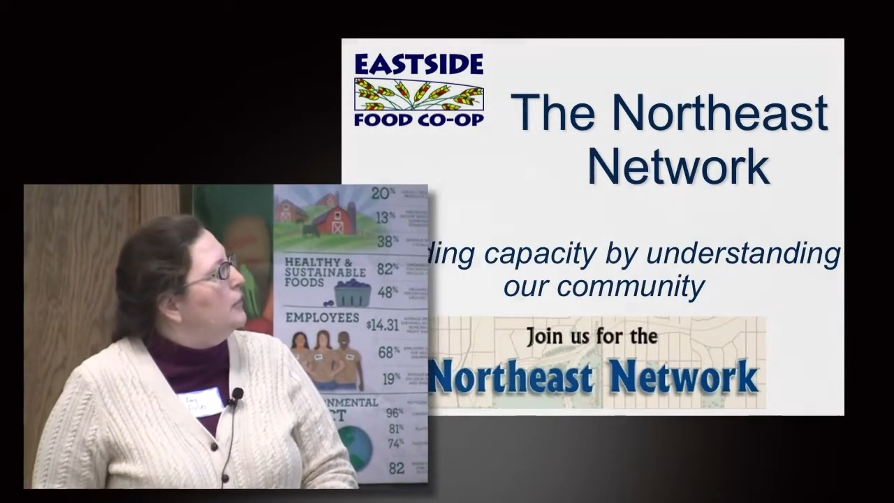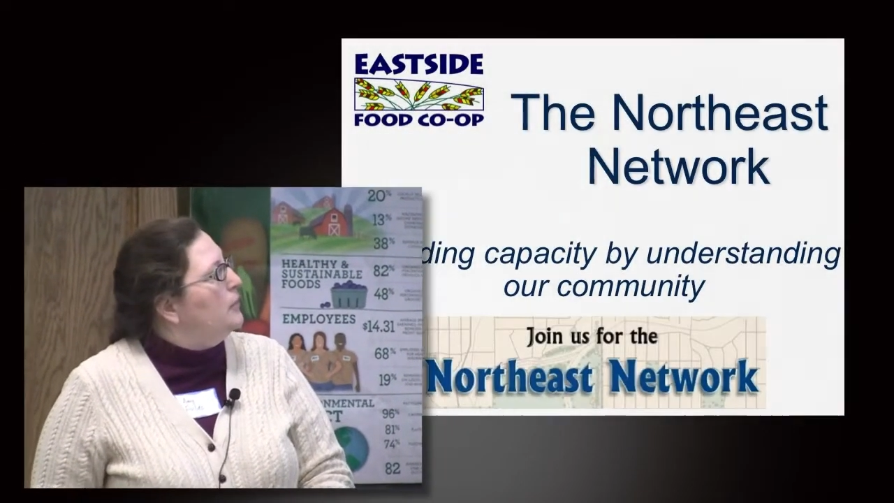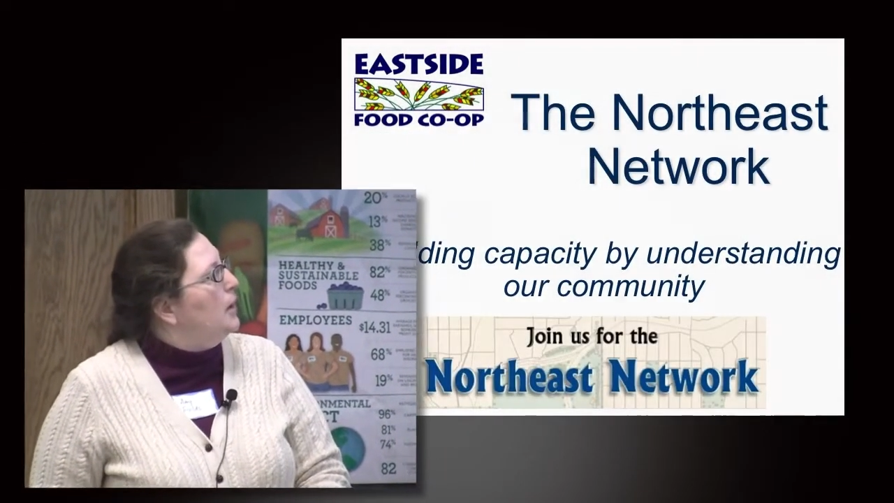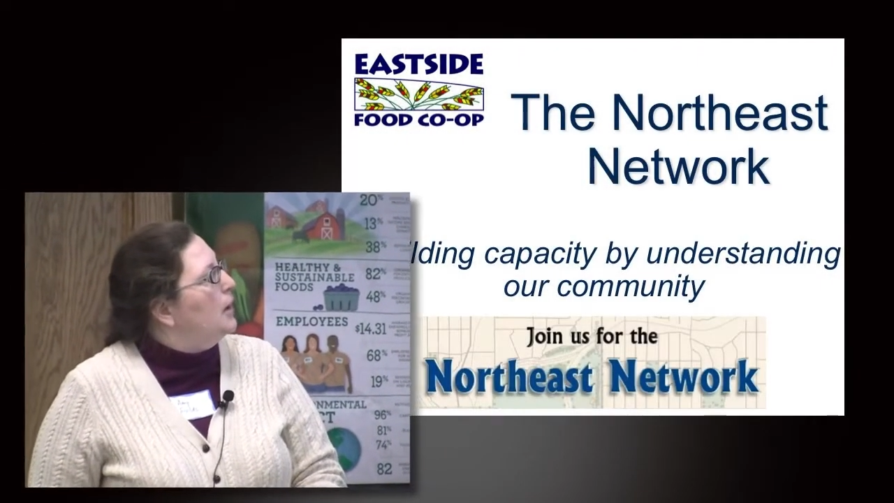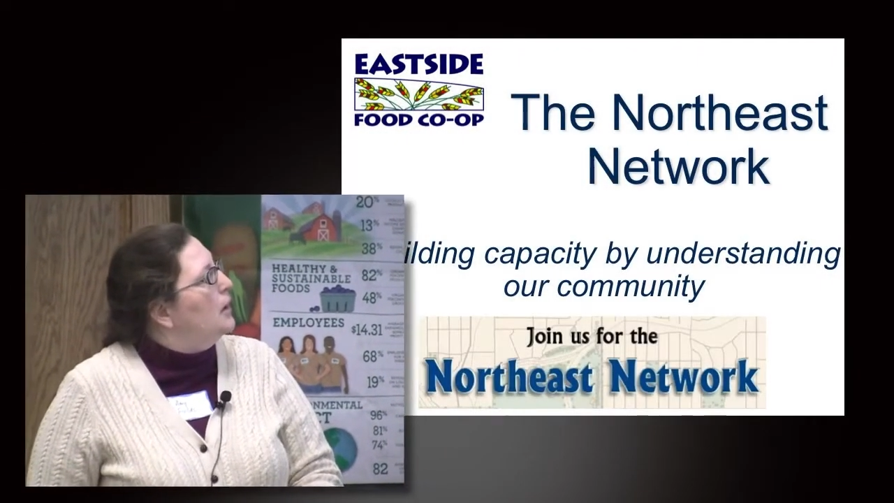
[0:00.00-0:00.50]

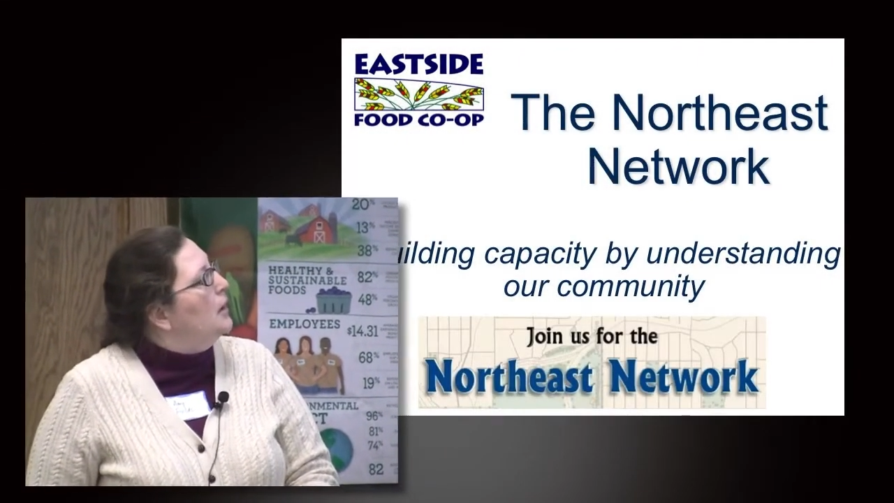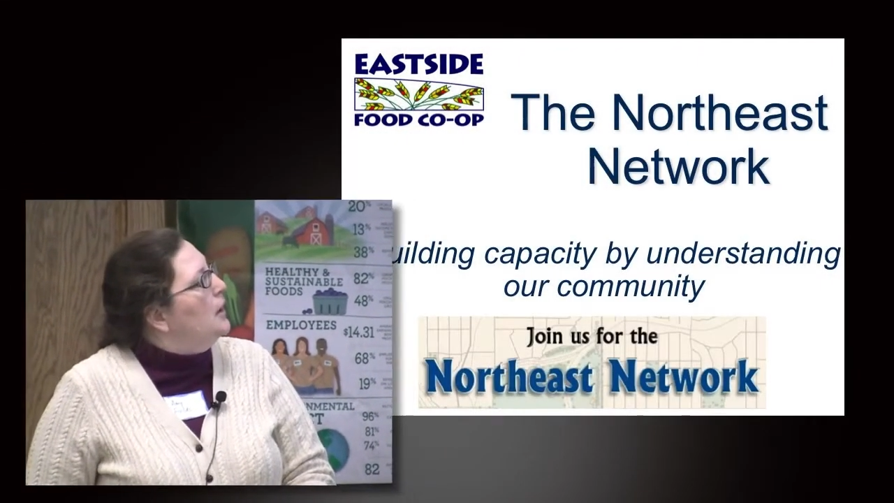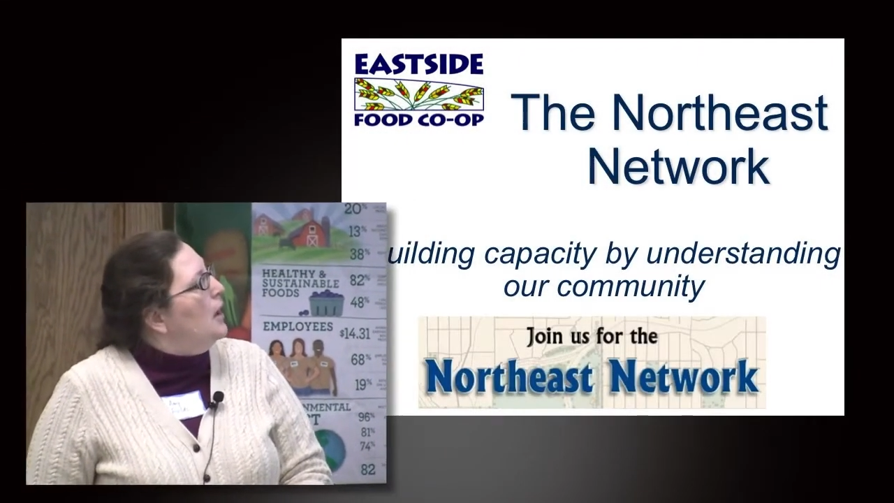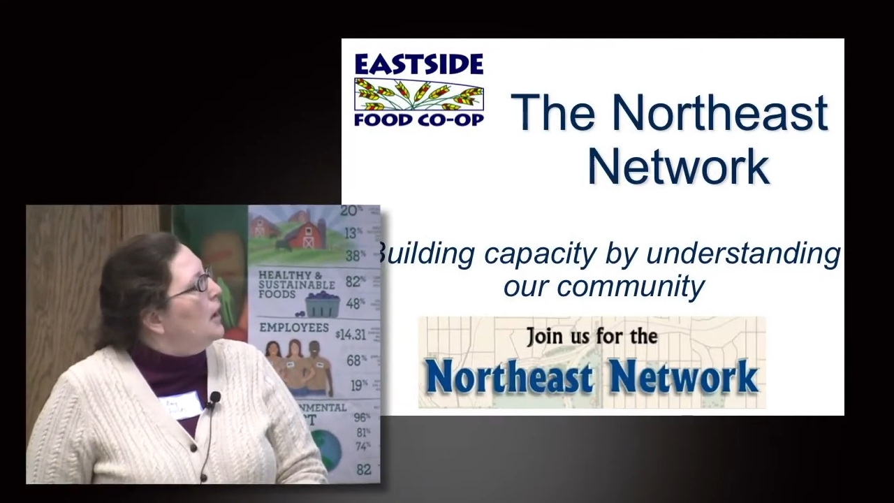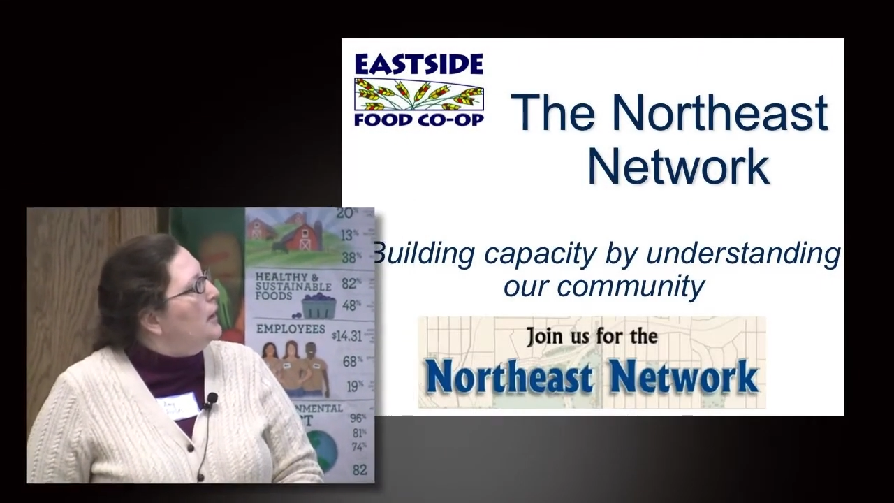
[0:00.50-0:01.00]
to our
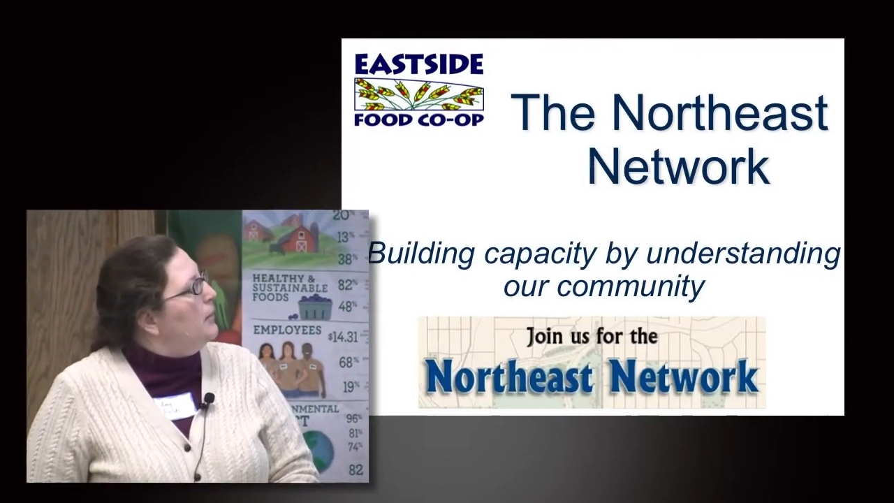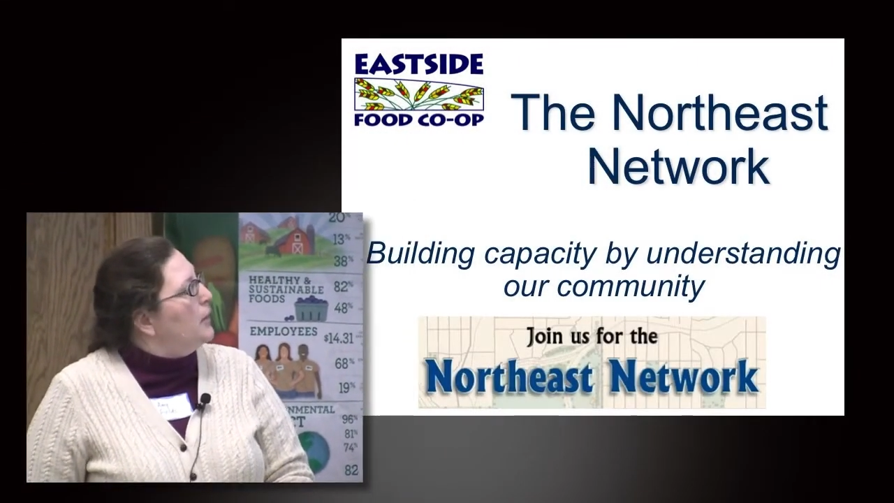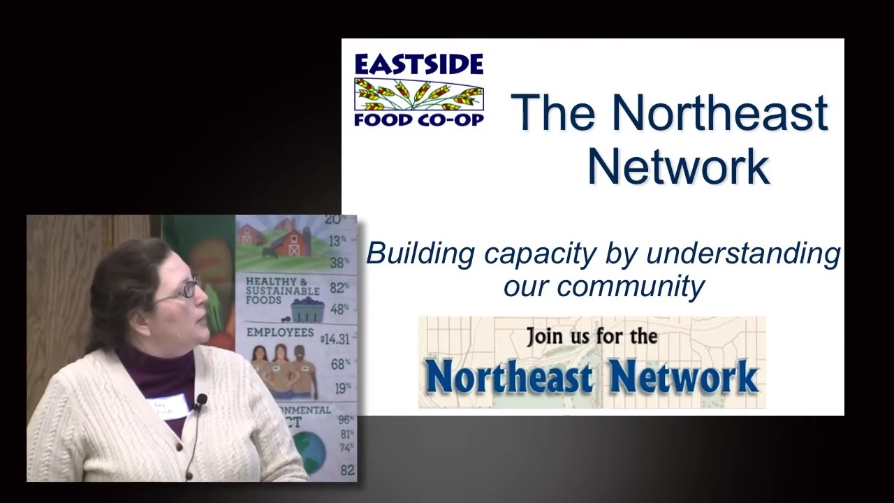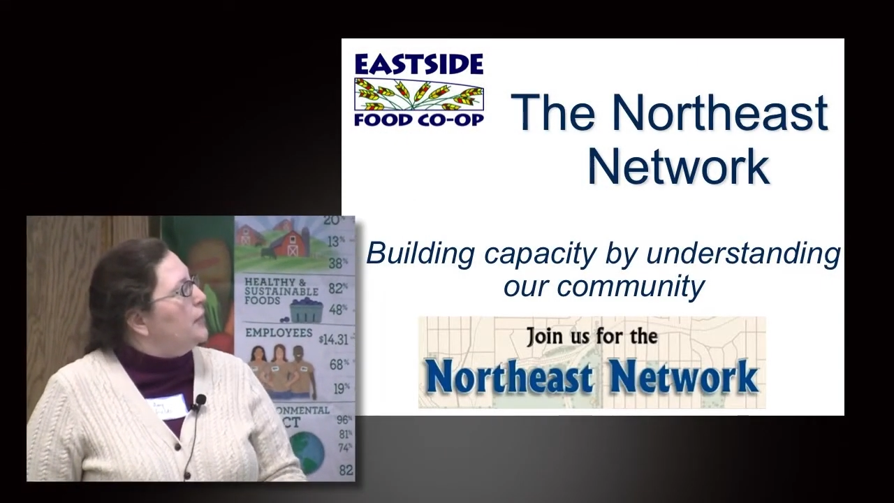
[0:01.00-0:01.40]
our network.